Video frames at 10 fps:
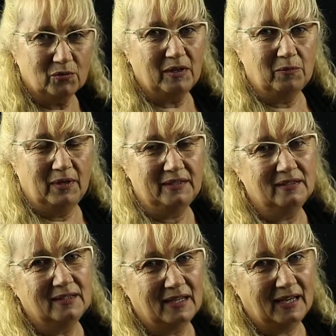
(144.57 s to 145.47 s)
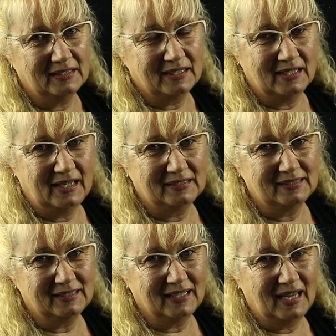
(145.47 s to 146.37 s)
rerun and collect
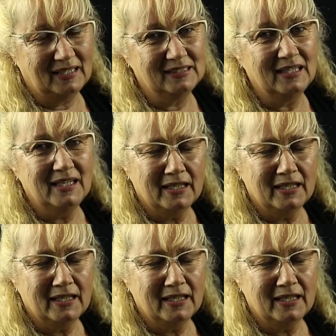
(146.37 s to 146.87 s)
it again